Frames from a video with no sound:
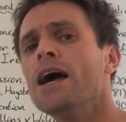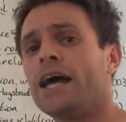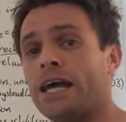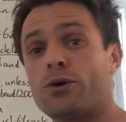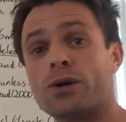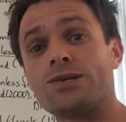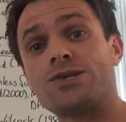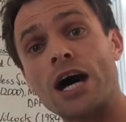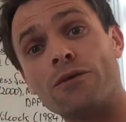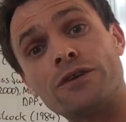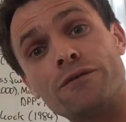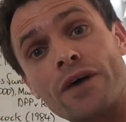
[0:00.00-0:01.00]
Equally,
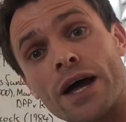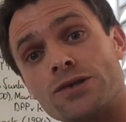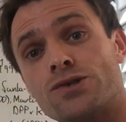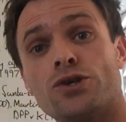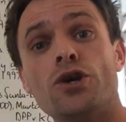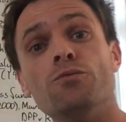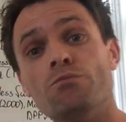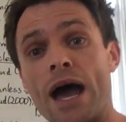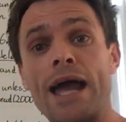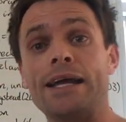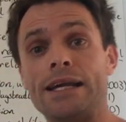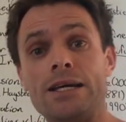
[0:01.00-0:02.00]
self-defense. You
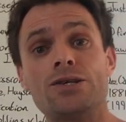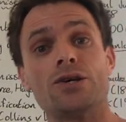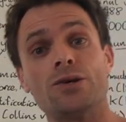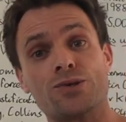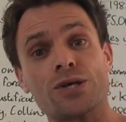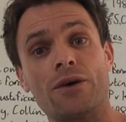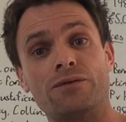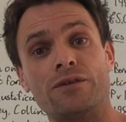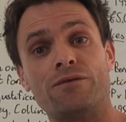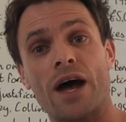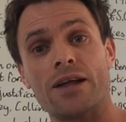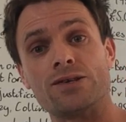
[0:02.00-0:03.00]
may need to use
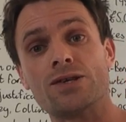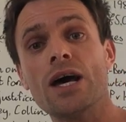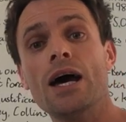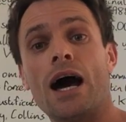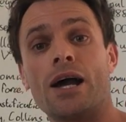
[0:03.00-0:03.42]
self-defense